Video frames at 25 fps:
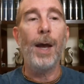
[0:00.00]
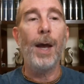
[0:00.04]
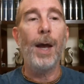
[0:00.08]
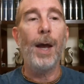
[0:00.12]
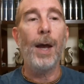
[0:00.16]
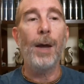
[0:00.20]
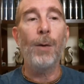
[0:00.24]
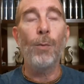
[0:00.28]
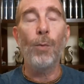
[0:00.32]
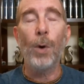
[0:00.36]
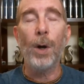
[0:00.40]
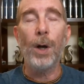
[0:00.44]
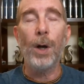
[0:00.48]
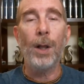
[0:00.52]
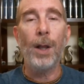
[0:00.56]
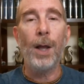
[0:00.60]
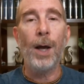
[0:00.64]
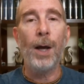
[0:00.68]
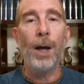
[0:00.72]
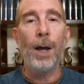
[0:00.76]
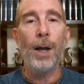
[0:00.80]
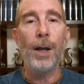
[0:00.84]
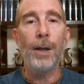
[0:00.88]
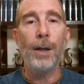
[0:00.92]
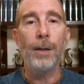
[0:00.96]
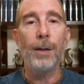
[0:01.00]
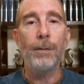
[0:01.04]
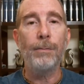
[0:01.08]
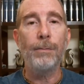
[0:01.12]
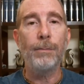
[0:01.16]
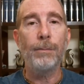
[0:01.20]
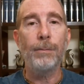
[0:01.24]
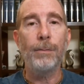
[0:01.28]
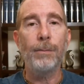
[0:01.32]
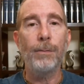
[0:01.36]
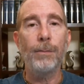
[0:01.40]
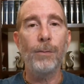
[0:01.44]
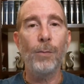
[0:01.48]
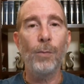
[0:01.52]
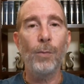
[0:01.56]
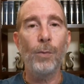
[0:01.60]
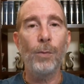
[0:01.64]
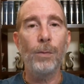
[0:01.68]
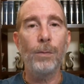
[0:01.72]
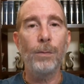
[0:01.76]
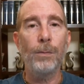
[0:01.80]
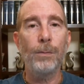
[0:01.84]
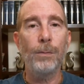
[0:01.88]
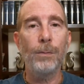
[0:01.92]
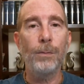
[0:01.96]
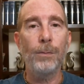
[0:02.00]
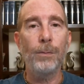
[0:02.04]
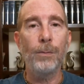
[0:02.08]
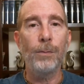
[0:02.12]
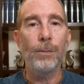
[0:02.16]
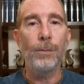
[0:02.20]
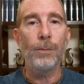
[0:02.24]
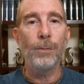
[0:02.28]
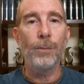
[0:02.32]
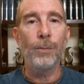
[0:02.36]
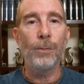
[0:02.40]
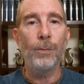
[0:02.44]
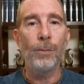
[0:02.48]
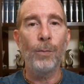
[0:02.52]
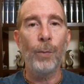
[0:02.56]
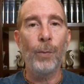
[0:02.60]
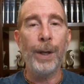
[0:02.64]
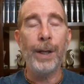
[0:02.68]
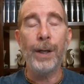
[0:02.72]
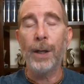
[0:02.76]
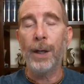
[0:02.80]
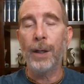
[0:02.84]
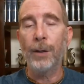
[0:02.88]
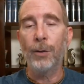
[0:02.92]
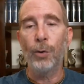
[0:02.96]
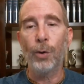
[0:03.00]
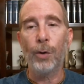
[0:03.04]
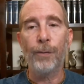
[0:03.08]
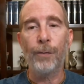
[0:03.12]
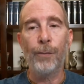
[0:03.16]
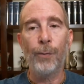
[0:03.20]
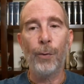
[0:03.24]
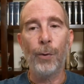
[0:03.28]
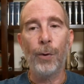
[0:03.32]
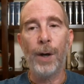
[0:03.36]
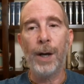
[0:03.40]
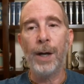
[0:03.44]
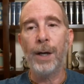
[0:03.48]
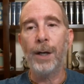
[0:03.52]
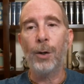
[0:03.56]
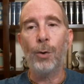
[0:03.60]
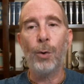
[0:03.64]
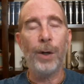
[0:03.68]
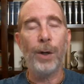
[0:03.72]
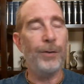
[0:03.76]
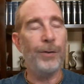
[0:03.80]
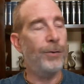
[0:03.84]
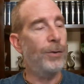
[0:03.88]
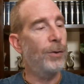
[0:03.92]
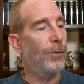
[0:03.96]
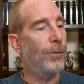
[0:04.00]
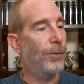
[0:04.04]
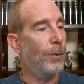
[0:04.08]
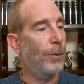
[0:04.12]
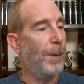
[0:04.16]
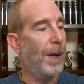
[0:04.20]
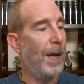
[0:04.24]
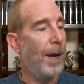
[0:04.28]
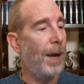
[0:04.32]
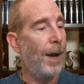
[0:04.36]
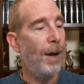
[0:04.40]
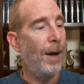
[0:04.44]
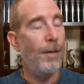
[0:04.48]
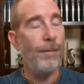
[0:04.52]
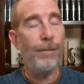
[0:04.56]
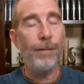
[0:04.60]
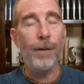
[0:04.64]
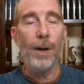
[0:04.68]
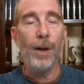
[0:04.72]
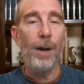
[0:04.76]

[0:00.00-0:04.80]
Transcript: And while I wait and look for any questions you may have,